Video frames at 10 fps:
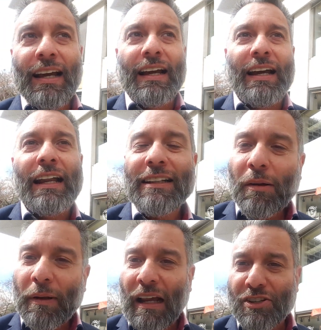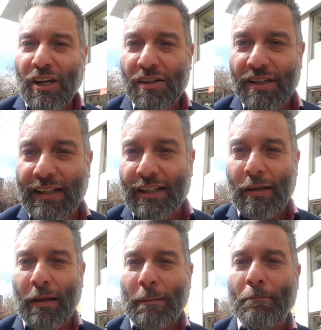Uh, a little bit like Chelsea did
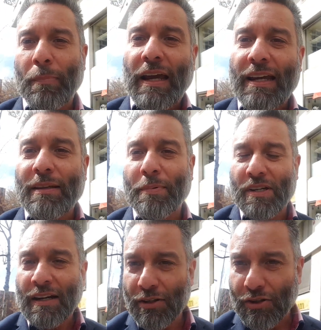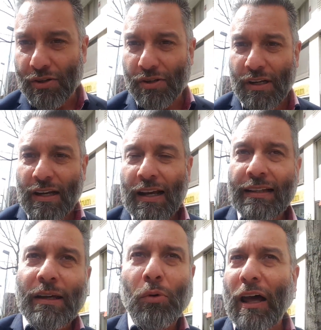play the percentages.
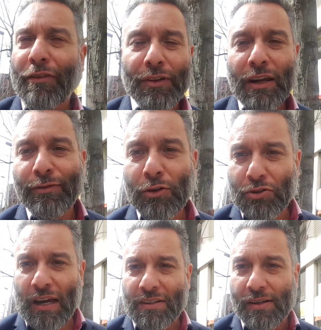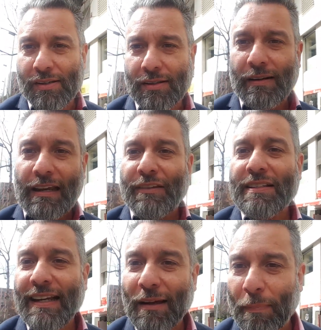They will have three, four chances. If they
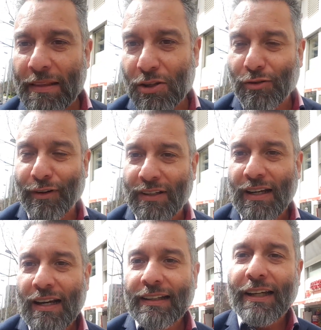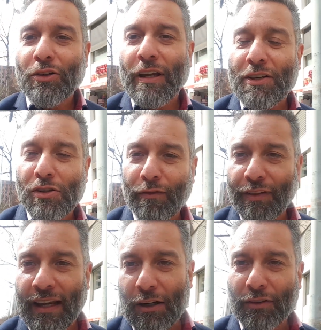take advantage of it, they could get
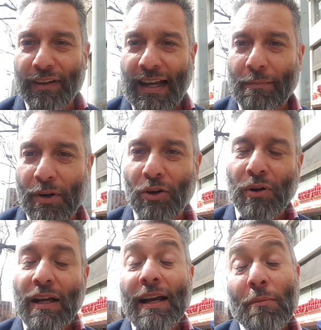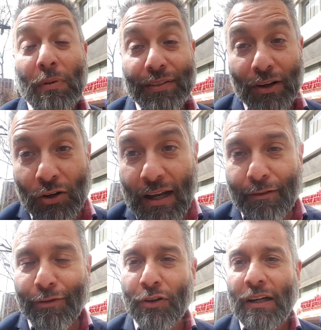something out of the Camp Nou. Barcelona,
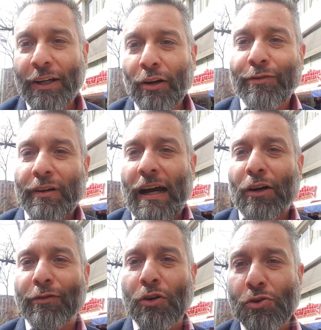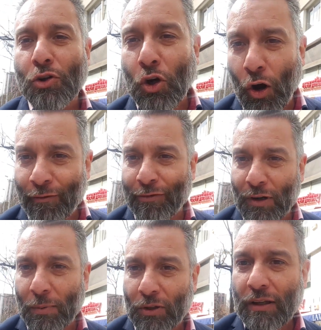funnily enough, are of course
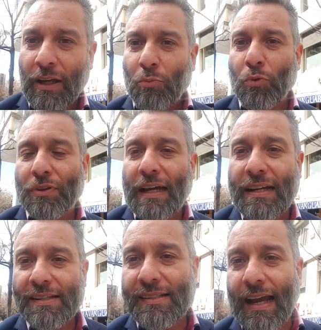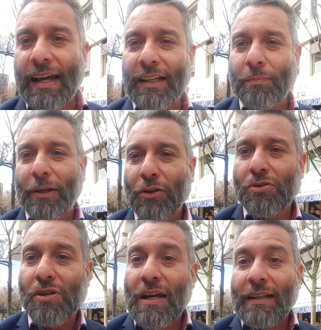comfortable with that style
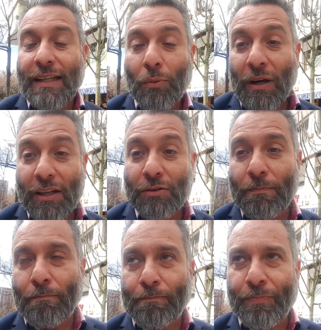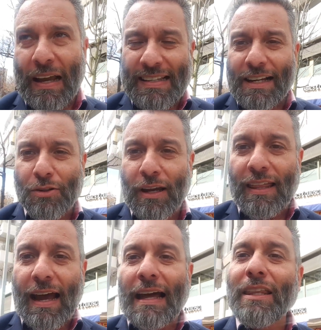because they want to attack
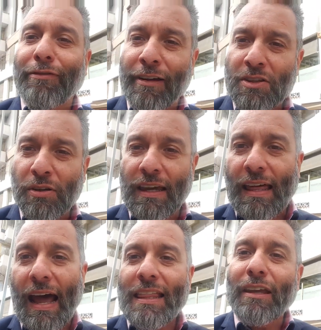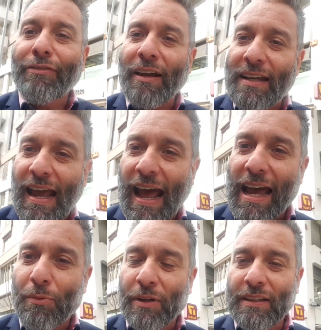together and defend together and defend
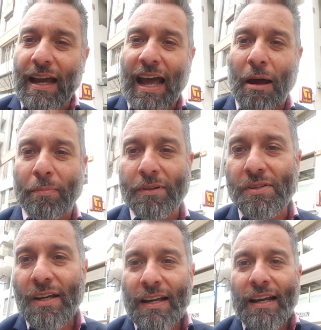high when that happens.